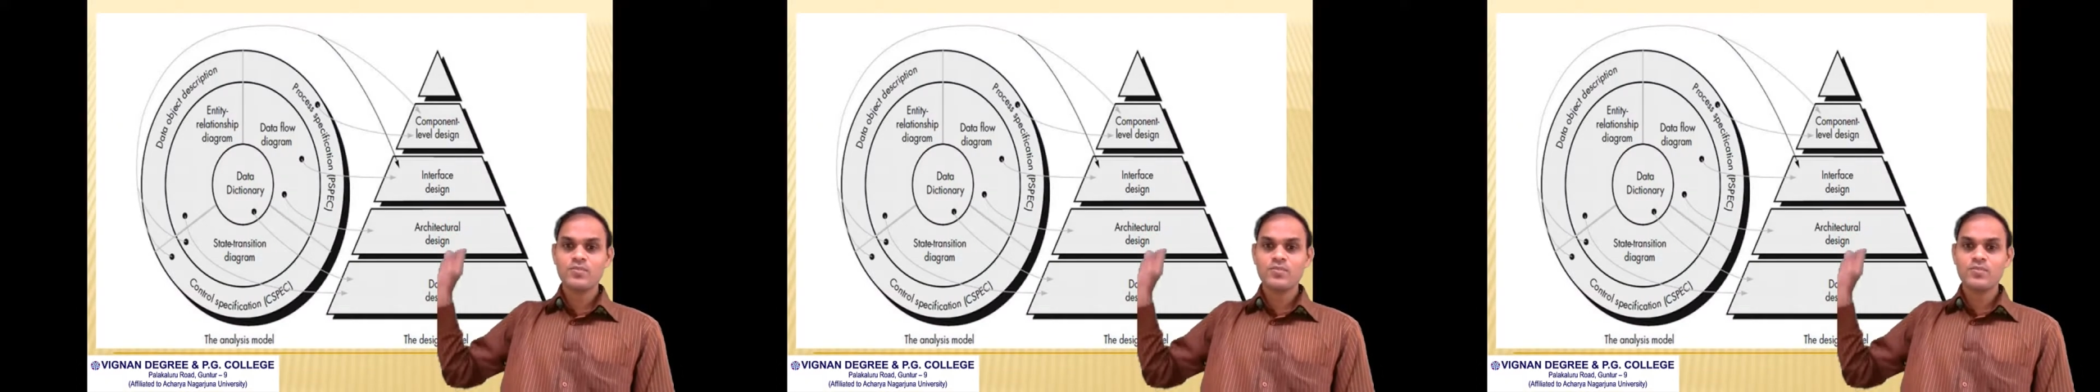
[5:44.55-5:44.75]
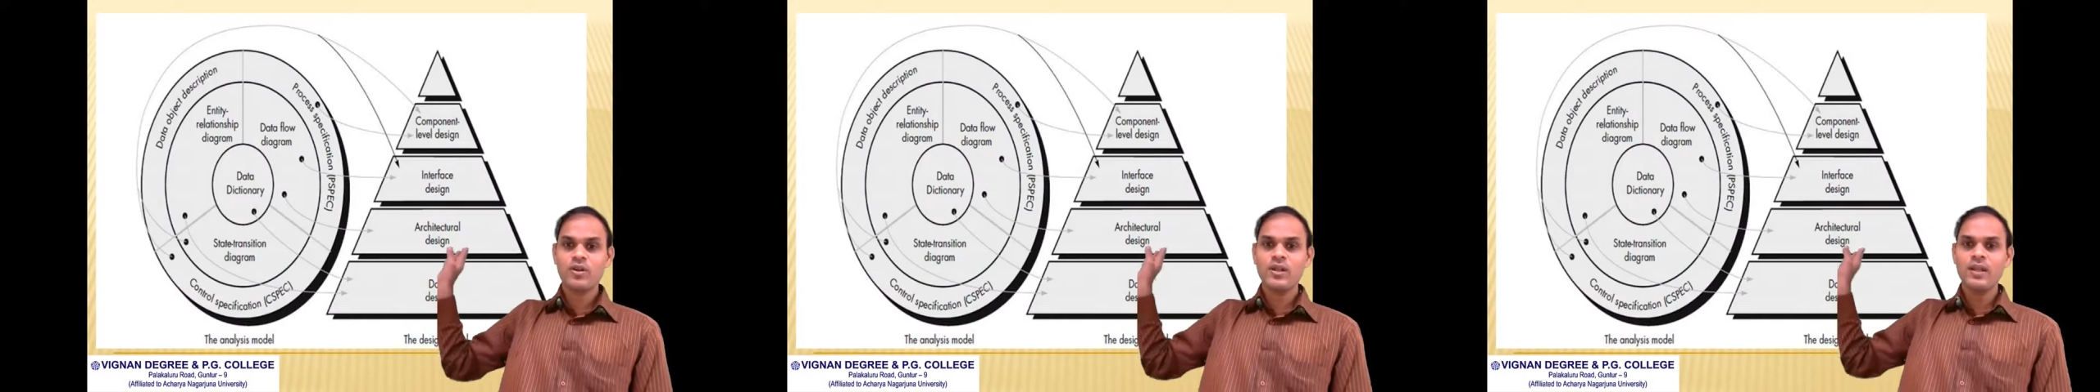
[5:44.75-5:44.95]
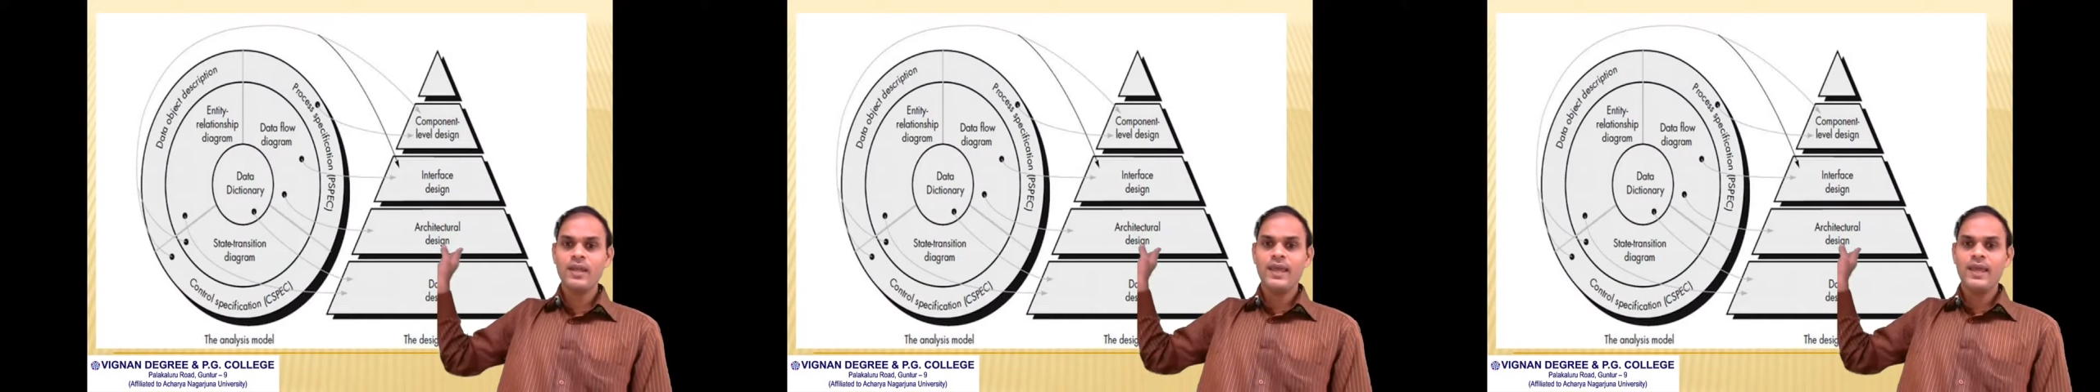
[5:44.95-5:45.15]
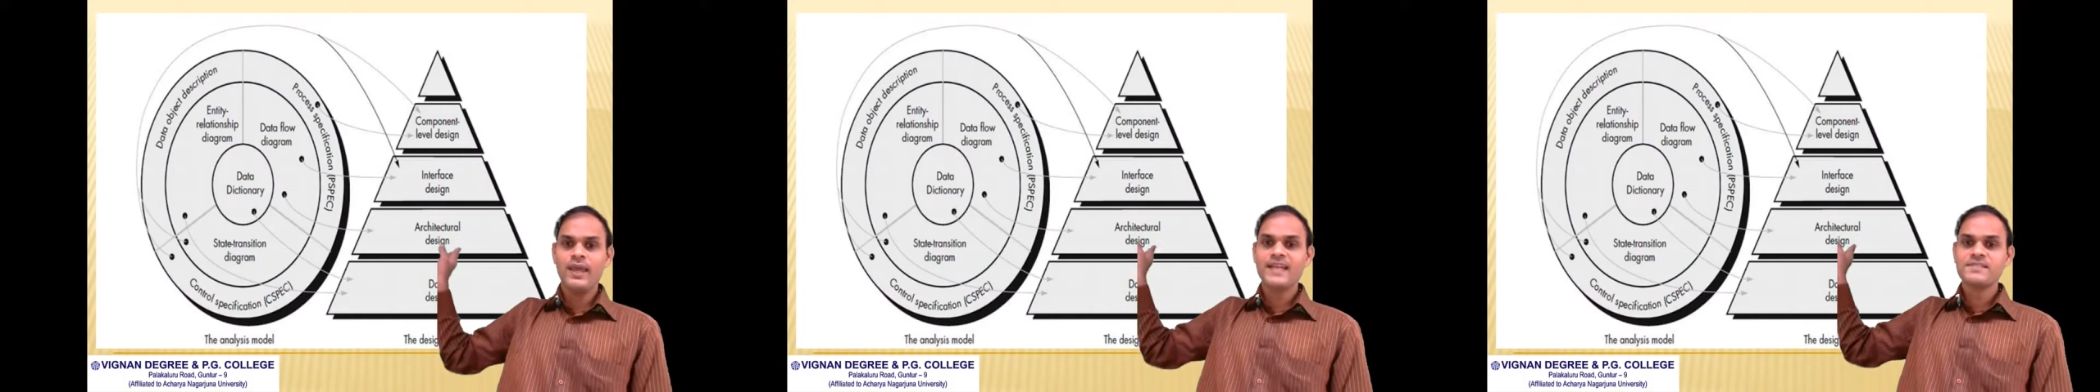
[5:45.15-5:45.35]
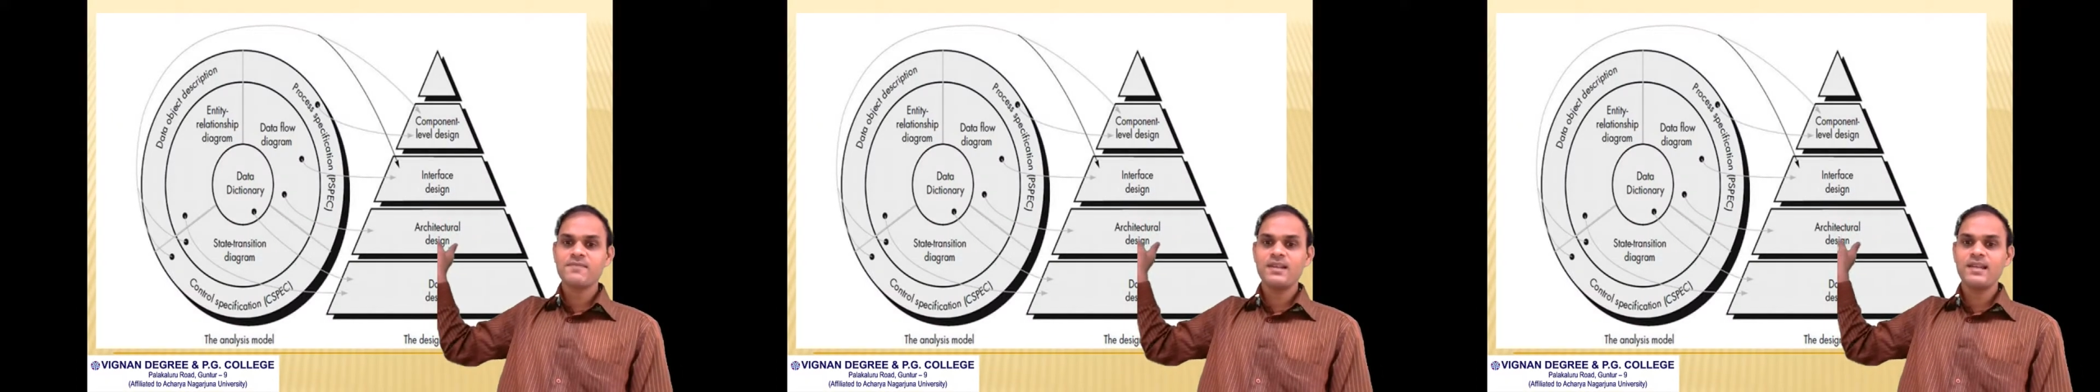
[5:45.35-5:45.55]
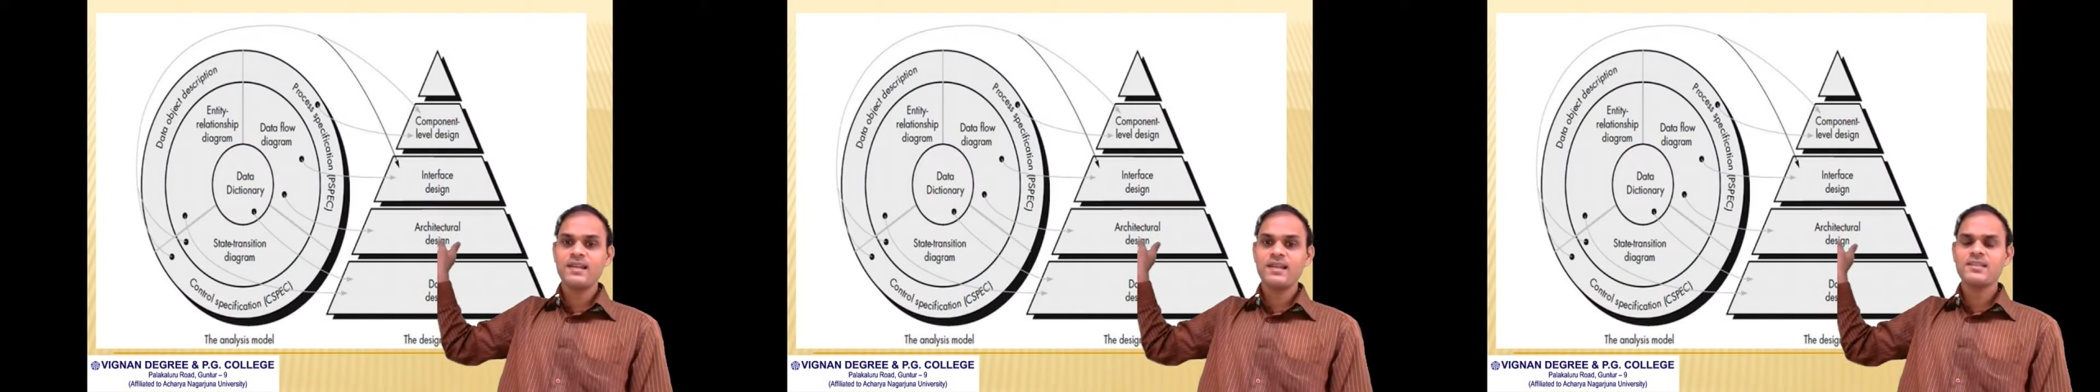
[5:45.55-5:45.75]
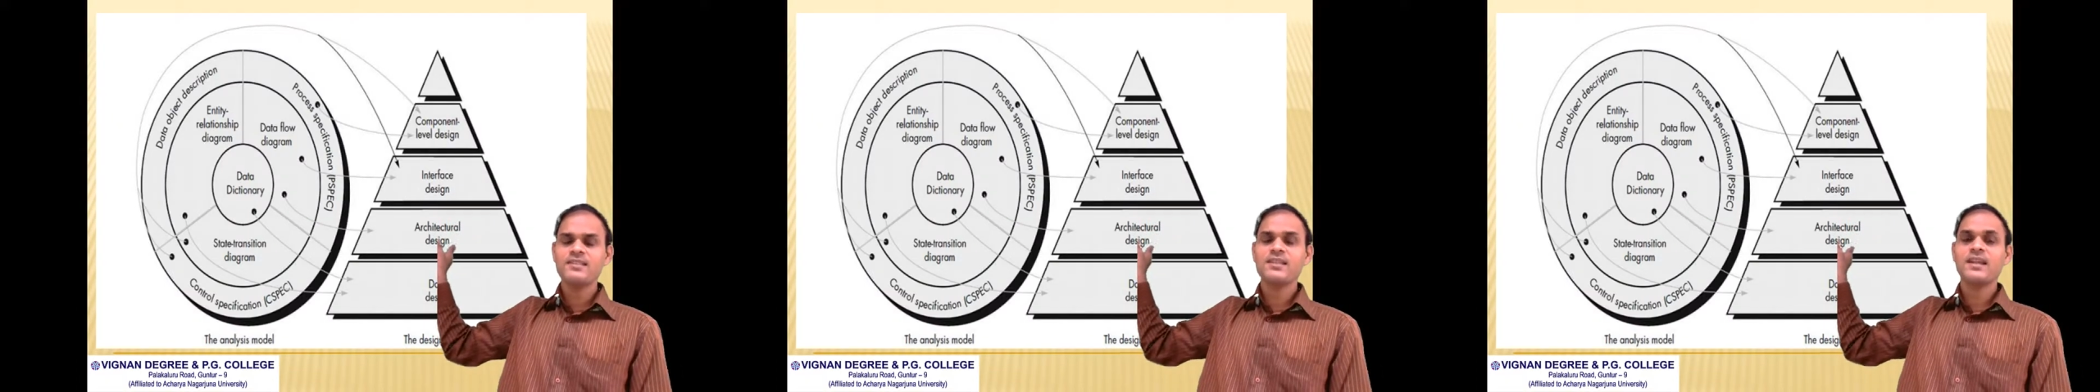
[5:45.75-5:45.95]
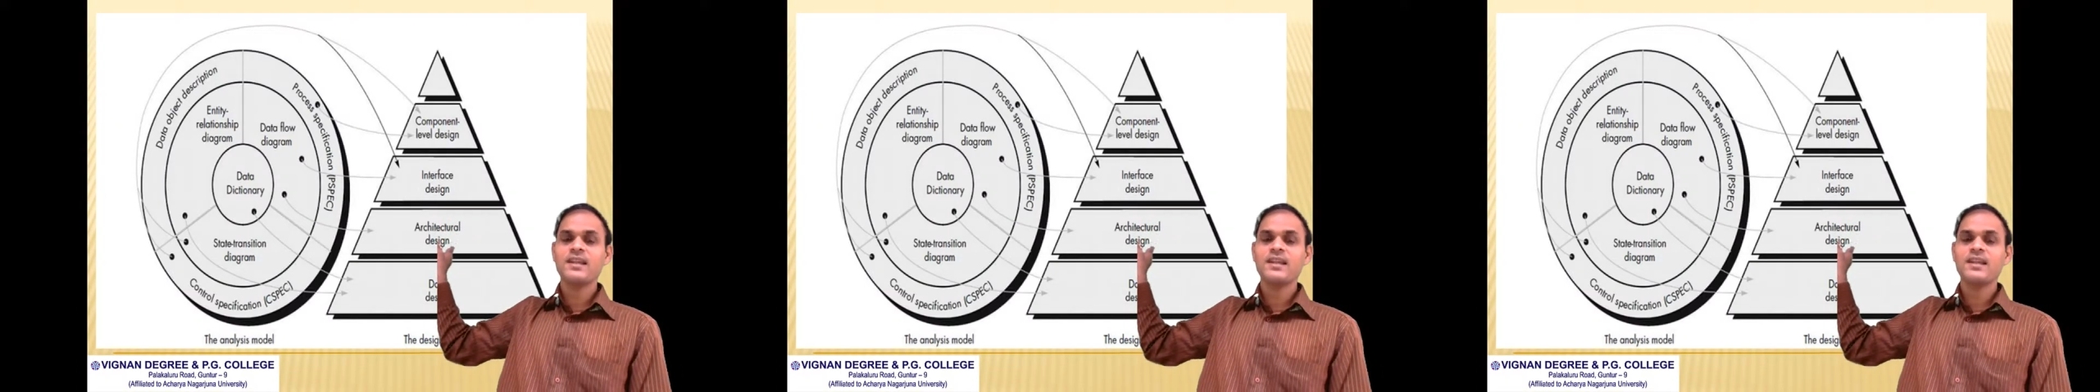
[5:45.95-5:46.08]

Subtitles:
model as well as the